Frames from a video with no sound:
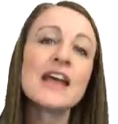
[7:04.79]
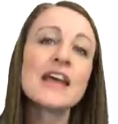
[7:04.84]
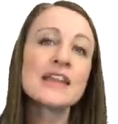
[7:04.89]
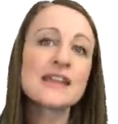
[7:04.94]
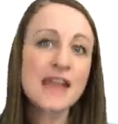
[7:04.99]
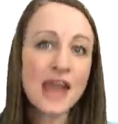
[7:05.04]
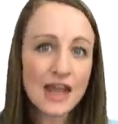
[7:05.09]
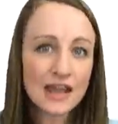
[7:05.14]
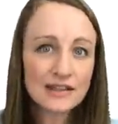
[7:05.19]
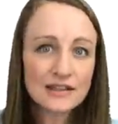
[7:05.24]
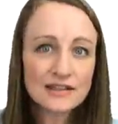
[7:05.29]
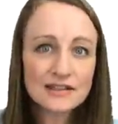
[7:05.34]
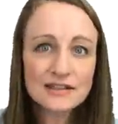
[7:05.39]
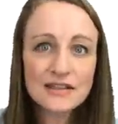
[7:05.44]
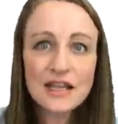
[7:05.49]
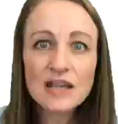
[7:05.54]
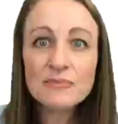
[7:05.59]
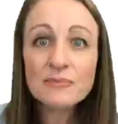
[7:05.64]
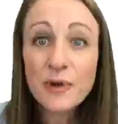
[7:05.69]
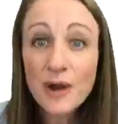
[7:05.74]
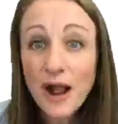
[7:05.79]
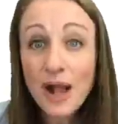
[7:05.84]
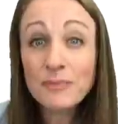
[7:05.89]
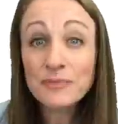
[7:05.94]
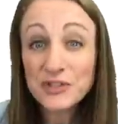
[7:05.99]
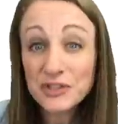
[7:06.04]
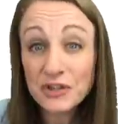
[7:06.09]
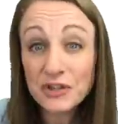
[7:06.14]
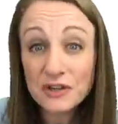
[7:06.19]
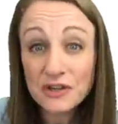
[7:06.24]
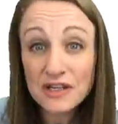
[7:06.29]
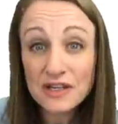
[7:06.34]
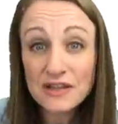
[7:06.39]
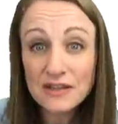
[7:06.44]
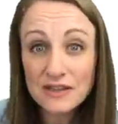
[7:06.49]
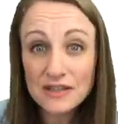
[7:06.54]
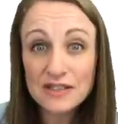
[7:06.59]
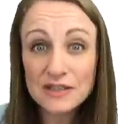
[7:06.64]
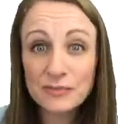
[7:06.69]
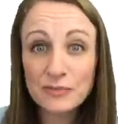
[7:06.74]
Next, and perhaps you're in
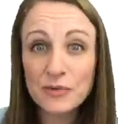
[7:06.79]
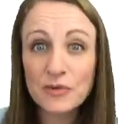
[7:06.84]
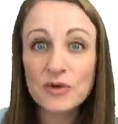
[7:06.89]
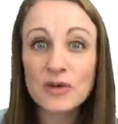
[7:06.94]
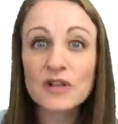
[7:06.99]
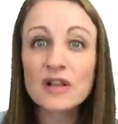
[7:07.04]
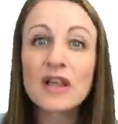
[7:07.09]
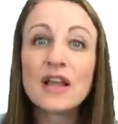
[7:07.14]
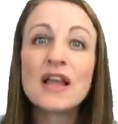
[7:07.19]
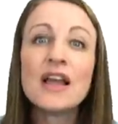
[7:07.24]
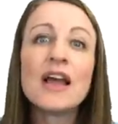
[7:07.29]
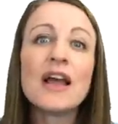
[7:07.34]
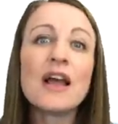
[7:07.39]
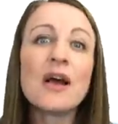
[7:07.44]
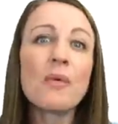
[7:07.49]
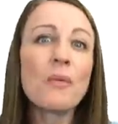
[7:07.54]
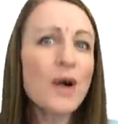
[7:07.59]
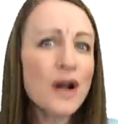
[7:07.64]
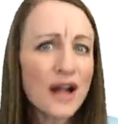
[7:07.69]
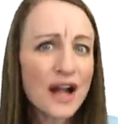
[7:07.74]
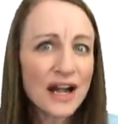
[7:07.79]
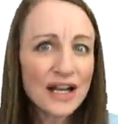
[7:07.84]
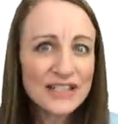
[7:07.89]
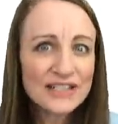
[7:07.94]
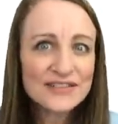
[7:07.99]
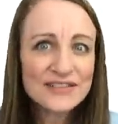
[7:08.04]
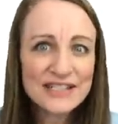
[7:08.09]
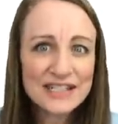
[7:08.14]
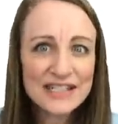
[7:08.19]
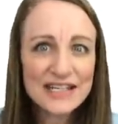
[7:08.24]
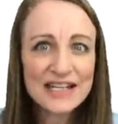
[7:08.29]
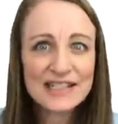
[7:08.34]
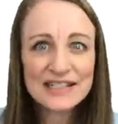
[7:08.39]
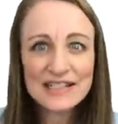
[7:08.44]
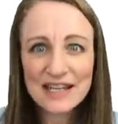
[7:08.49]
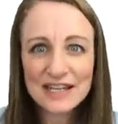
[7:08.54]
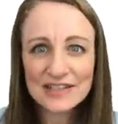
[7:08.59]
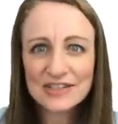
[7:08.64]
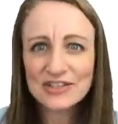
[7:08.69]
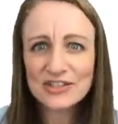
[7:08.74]
this pool, what kind of DNA
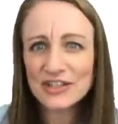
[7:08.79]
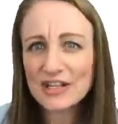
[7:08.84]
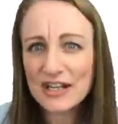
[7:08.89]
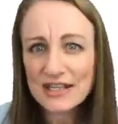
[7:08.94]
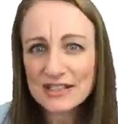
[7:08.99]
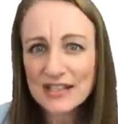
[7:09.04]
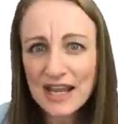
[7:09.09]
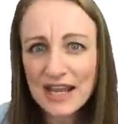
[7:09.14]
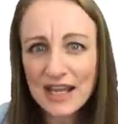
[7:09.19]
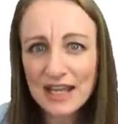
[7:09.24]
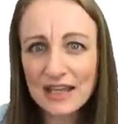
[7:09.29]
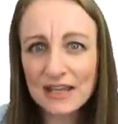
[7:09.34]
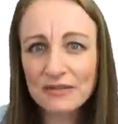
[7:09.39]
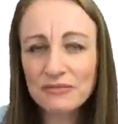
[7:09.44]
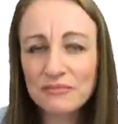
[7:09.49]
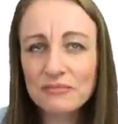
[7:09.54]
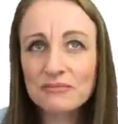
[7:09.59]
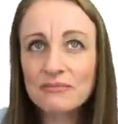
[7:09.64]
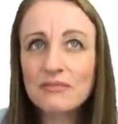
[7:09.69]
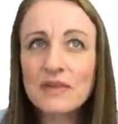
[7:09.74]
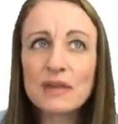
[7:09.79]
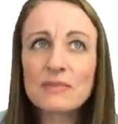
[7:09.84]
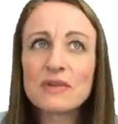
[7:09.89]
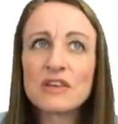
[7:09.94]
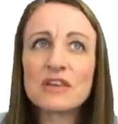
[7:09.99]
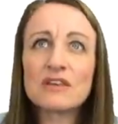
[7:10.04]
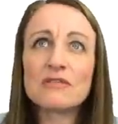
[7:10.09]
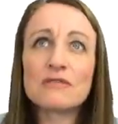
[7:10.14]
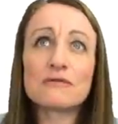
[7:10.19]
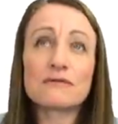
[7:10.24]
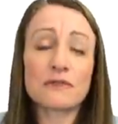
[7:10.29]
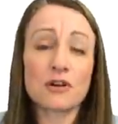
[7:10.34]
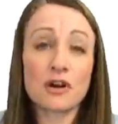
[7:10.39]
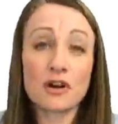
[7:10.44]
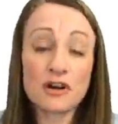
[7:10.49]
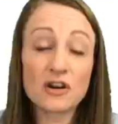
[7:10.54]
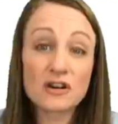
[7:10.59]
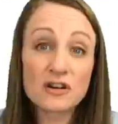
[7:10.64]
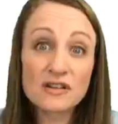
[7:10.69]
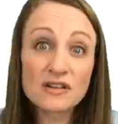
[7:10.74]
test should I take? Maybe you've
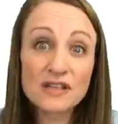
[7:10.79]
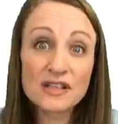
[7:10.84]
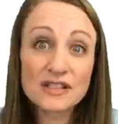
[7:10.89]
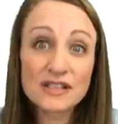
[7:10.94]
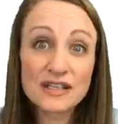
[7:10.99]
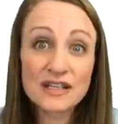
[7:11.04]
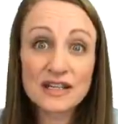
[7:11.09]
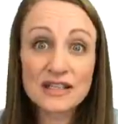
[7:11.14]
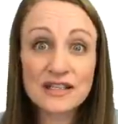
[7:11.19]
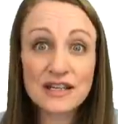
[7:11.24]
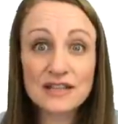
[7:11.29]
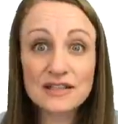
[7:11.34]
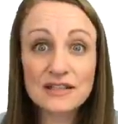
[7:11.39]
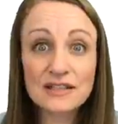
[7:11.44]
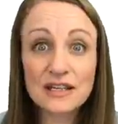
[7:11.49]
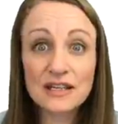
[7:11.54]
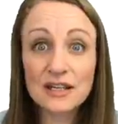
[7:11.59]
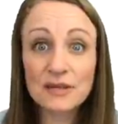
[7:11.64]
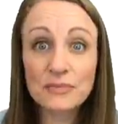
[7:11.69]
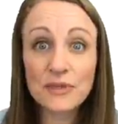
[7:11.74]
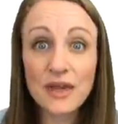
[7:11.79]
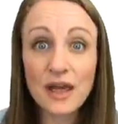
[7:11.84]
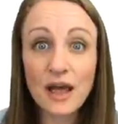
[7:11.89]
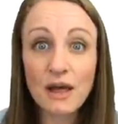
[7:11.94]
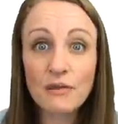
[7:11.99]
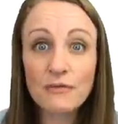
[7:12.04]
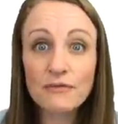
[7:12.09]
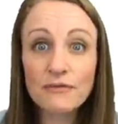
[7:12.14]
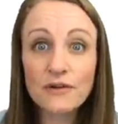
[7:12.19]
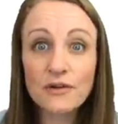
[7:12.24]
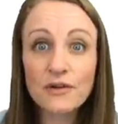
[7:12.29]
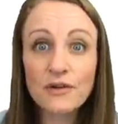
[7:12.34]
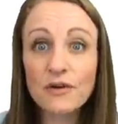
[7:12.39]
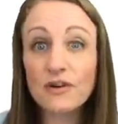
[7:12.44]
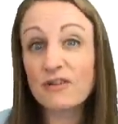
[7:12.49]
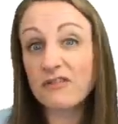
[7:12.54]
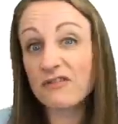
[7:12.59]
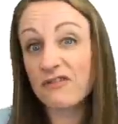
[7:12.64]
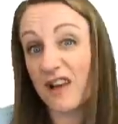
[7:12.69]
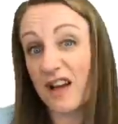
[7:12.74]
heard that DNA testing can be helpful
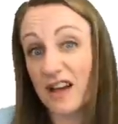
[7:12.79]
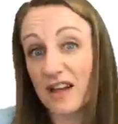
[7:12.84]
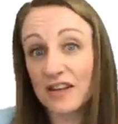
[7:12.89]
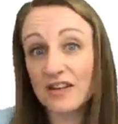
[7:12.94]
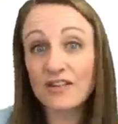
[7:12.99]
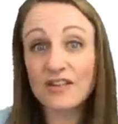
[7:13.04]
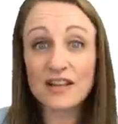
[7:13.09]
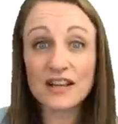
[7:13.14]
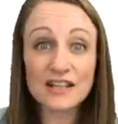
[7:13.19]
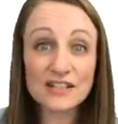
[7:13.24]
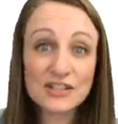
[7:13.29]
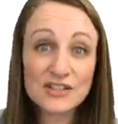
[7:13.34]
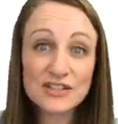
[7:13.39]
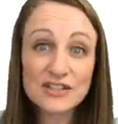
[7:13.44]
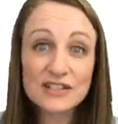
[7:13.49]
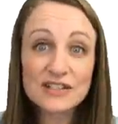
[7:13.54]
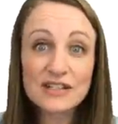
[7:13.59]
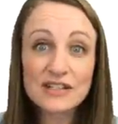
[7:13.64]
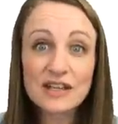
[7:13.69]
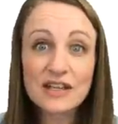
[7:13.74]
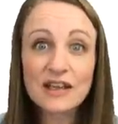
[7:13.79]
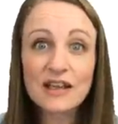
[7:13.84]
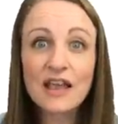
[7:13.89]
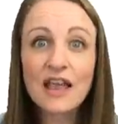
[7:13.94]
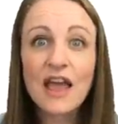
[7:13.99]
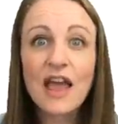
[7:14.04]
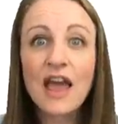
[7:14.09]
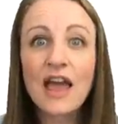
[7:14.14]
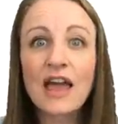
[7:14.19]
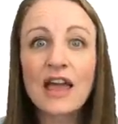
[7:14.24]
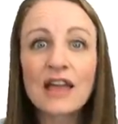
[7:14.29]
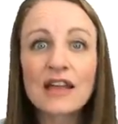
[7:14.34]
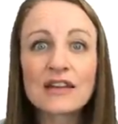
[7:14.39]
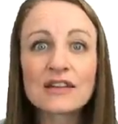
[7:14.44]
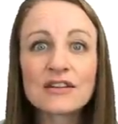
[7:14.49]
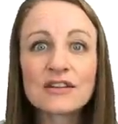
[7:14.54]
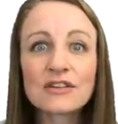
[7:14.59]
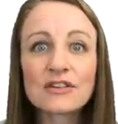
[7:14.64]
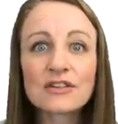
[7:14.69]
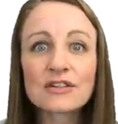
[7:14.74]
or fun or interesting,
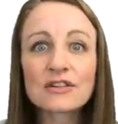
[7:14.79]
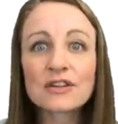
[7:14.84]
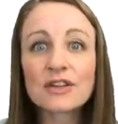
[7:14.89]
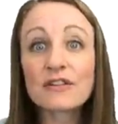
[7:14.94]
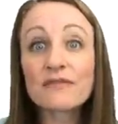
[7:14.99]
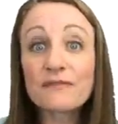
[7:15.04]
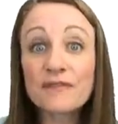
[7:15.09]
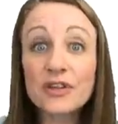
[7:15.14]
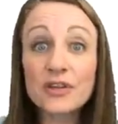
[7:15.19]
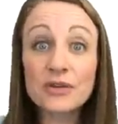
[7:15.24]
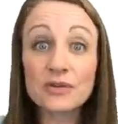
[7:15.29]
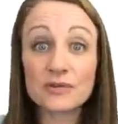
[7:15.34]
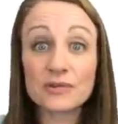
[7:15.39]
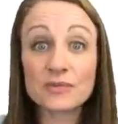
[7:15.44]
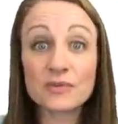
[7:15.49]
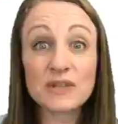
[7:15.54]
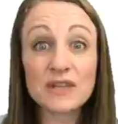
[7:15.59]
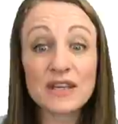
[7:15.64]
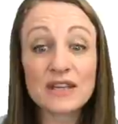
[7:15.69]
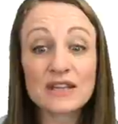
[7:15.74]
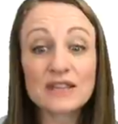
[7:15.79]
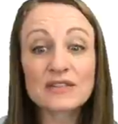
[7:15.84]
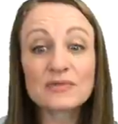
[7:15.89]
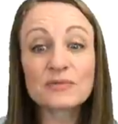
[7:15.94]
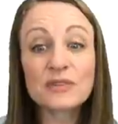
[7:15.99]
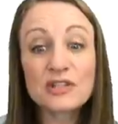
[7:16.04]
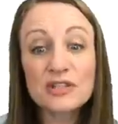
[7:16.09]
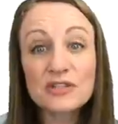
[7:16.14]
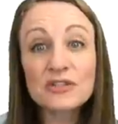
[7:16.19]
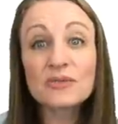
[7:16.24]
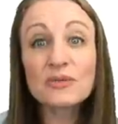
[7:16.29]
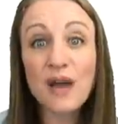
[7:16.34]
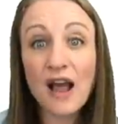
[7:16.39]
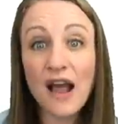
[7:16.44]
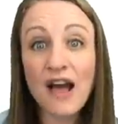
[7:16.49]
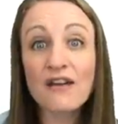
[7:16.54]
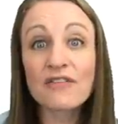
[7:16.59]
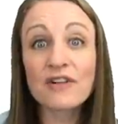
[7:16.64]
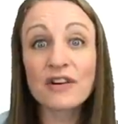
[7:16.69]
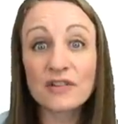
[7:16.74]
and you're confused because we do
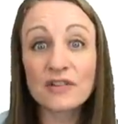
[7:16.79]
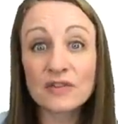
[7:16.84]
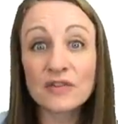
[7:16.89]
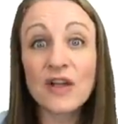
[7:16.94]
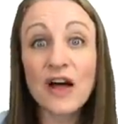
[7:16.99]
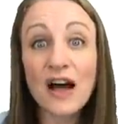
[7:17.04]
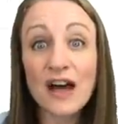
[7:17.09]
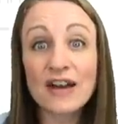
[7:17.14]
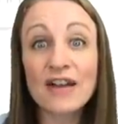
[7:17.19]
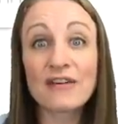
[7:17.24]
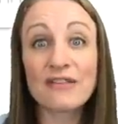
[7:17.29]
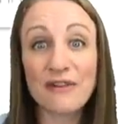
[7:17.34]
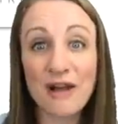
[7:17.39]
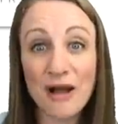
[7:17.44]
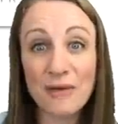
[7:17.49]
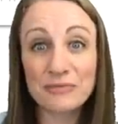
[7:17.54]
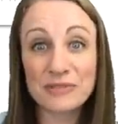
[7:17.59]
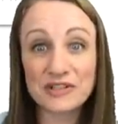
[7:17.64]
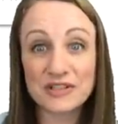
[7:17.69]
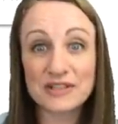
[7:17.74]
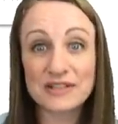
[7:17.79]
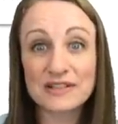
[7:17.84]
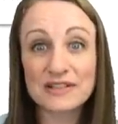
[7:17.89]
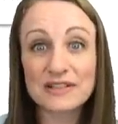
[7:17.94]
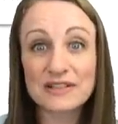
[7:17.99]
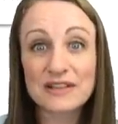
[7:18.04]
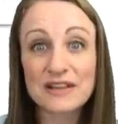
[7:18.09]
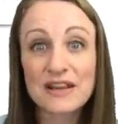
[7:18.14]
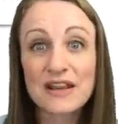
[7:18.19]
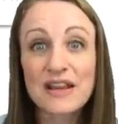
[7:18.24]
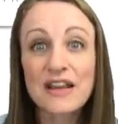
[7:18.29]
have a lot of options.